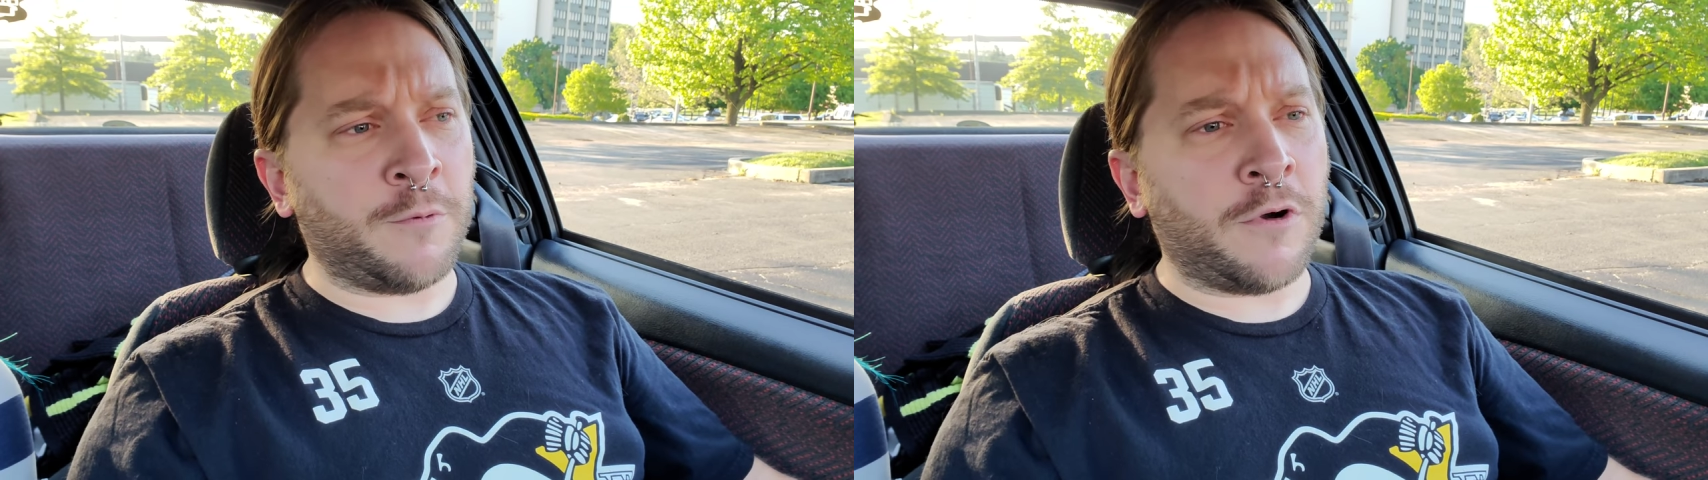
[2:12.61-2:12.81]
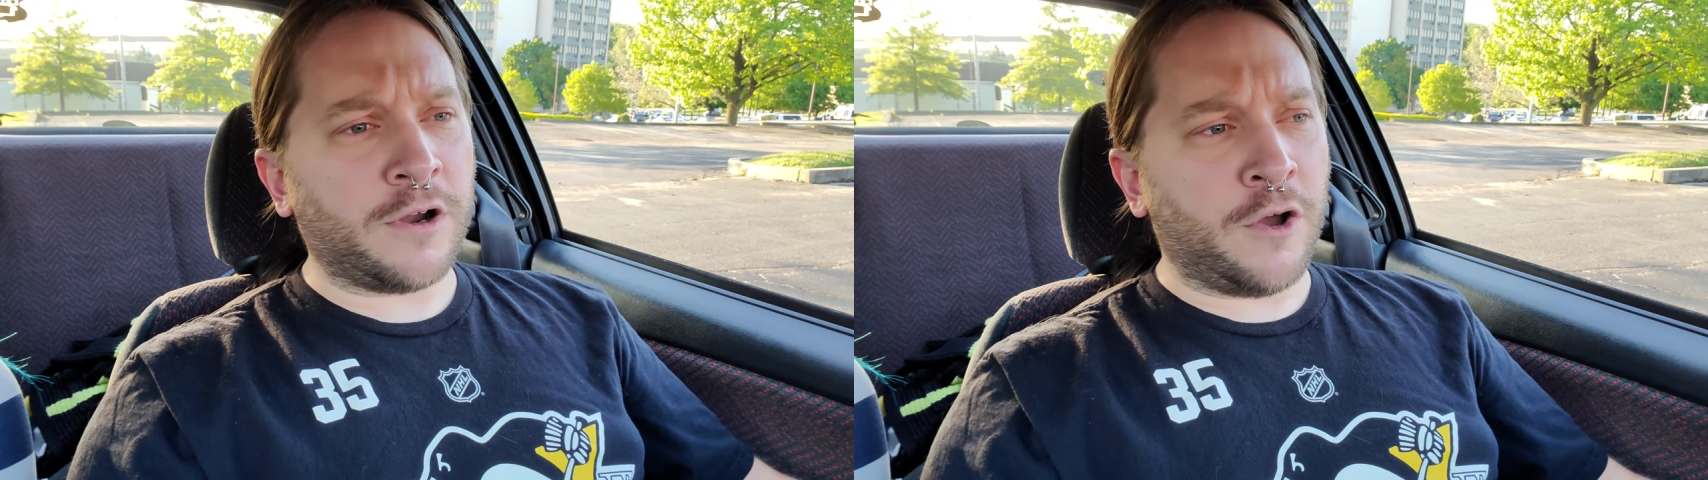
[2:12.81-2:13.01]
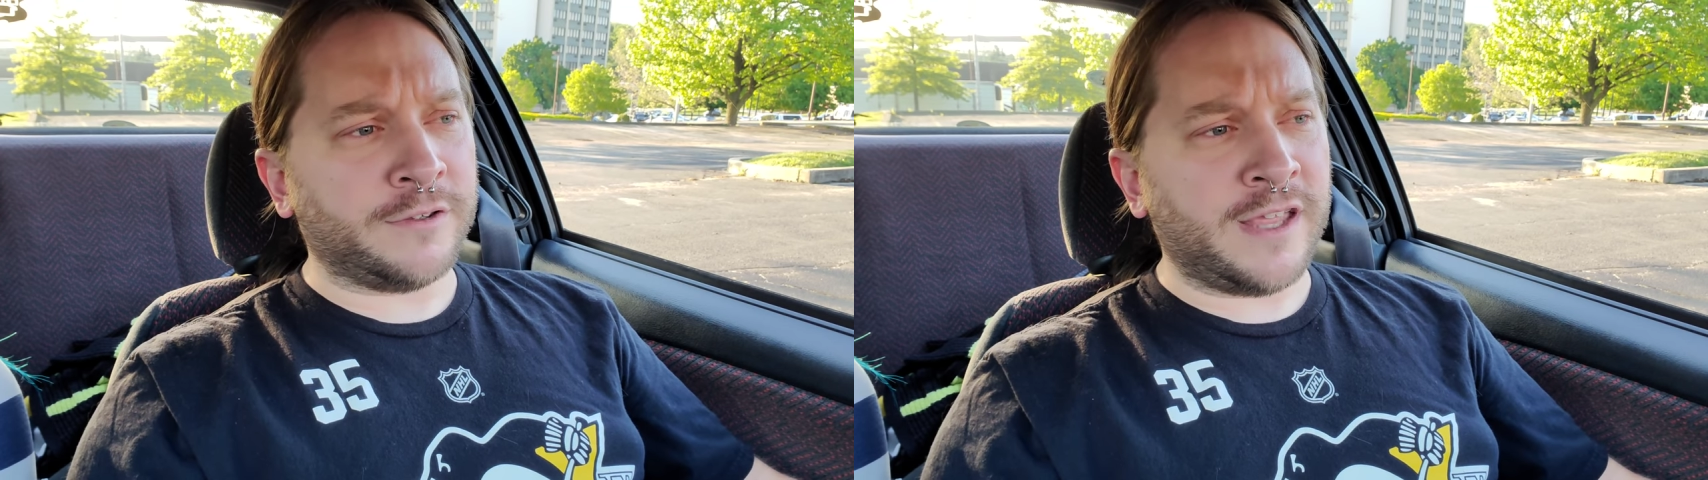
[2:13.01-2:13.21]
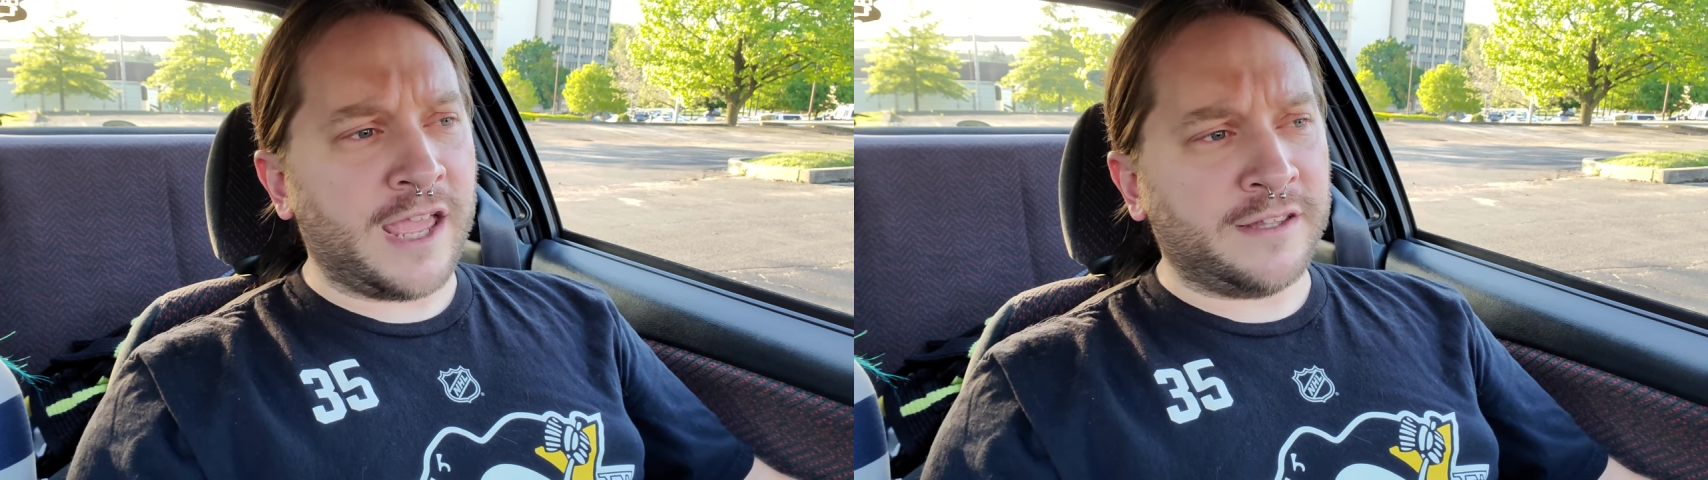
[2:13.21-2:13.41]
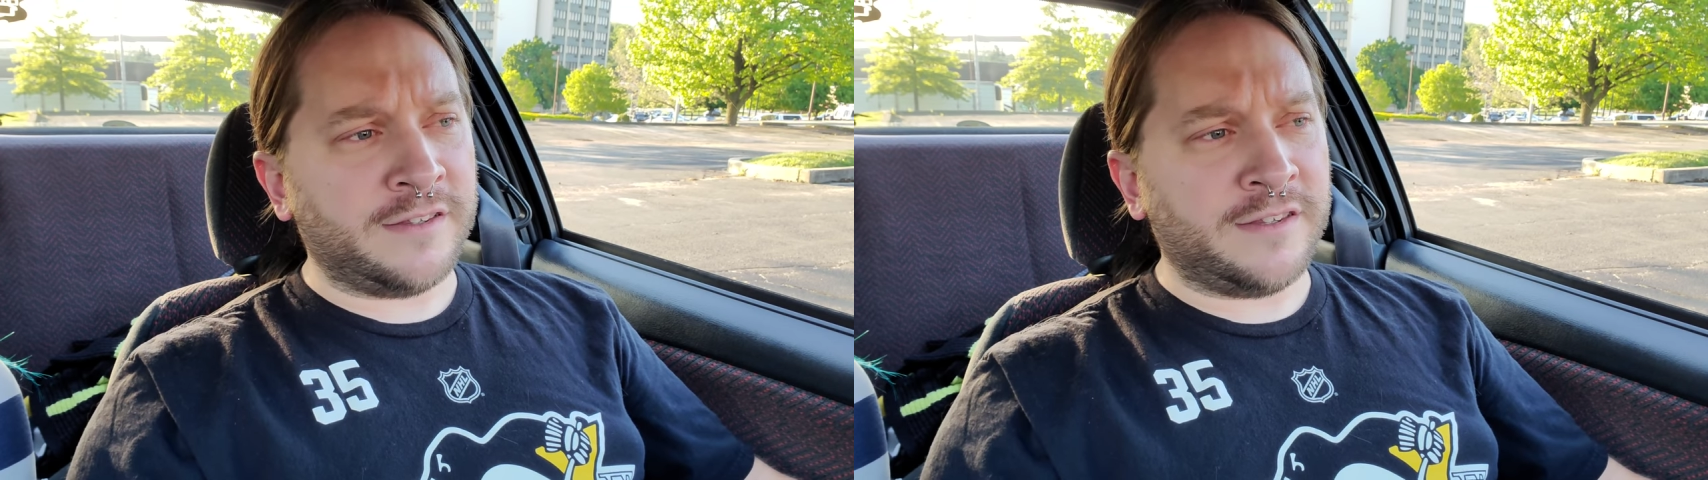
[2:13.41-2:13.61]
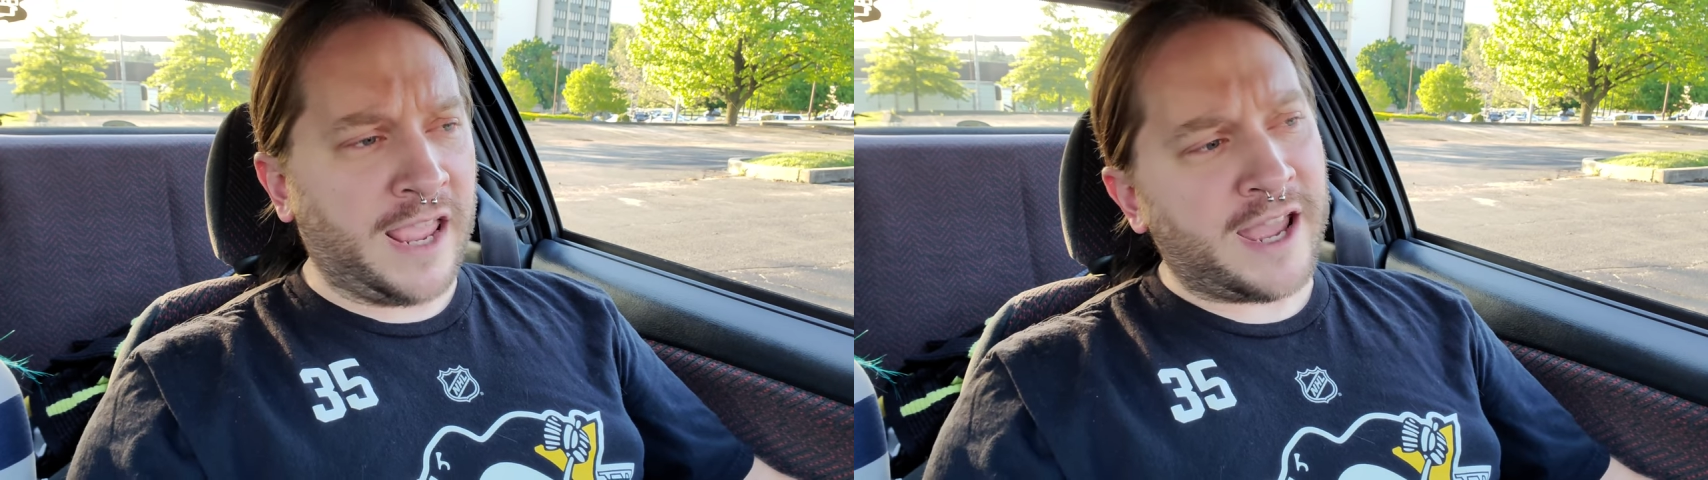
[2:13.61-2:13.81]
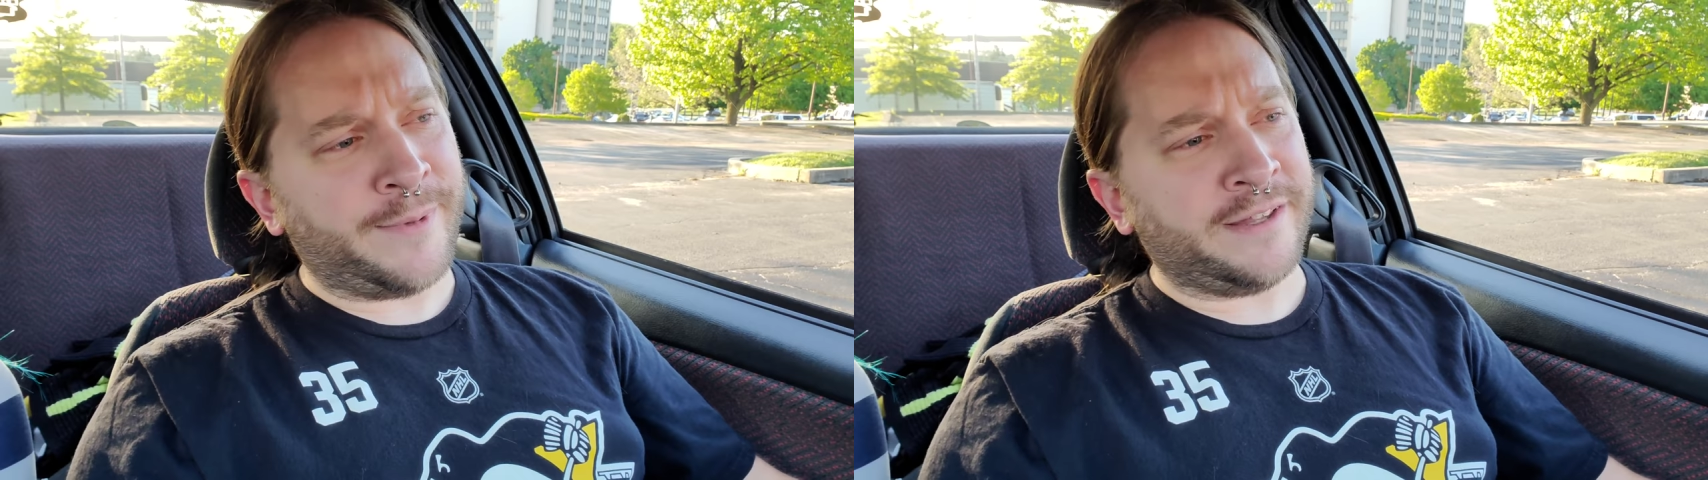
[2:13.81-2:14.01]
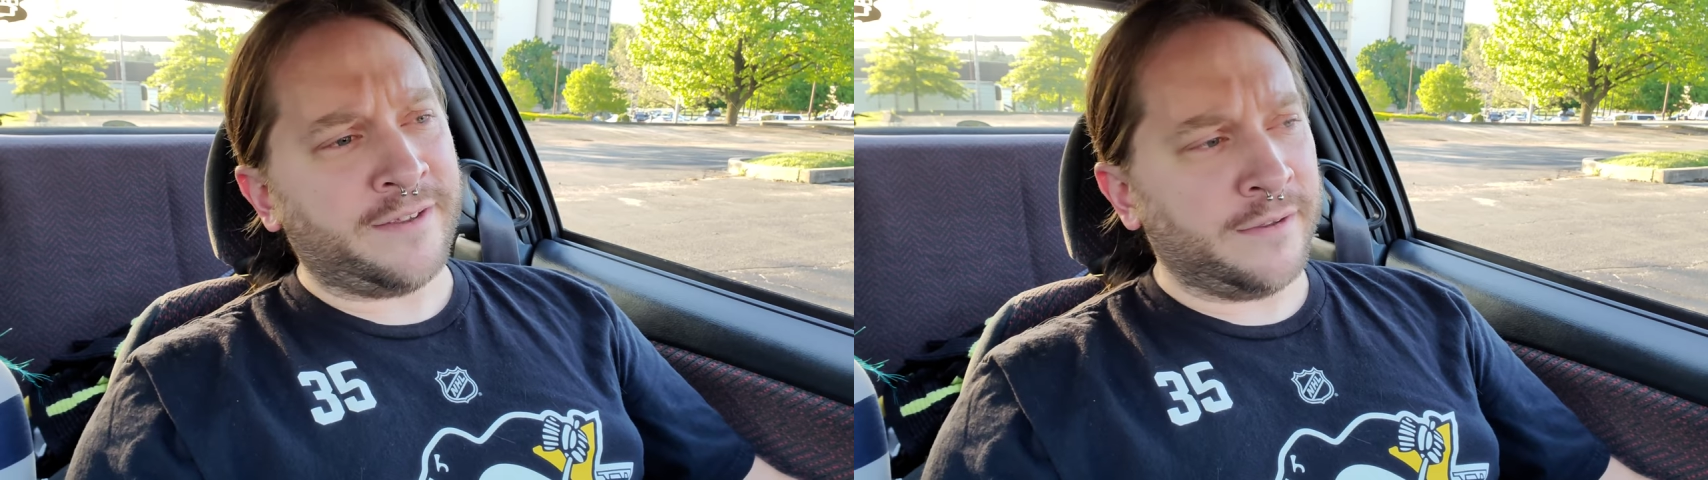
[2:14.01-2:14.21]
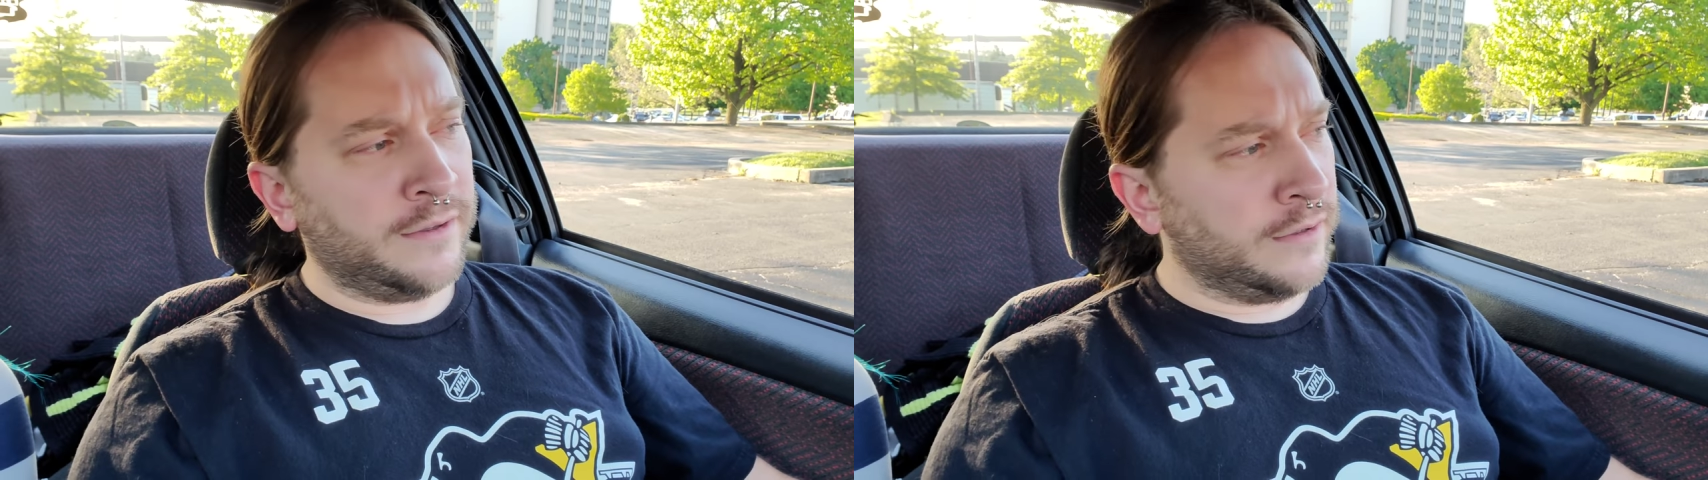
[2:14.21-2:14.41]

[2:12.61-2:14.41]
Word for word: at work all day. Damn it.